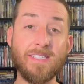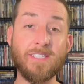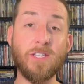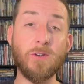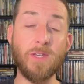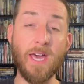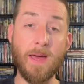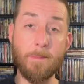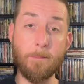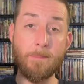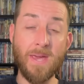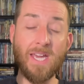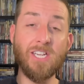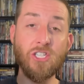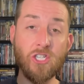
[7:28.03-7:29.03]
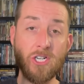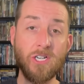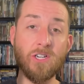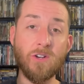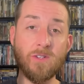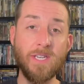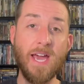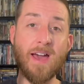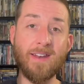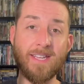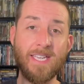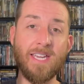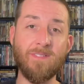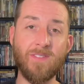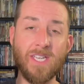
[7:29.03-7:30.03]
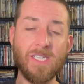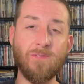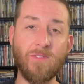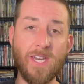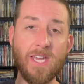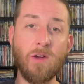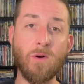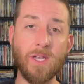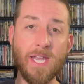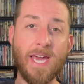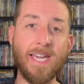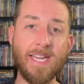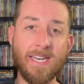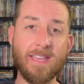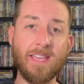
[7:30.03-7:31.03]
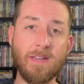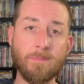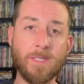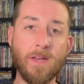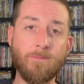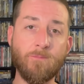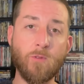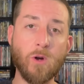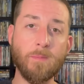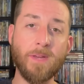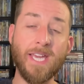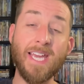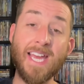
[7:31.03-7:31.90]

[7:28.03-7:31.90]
so yet, make sure to go down and give this video a like and a thumbs up for me.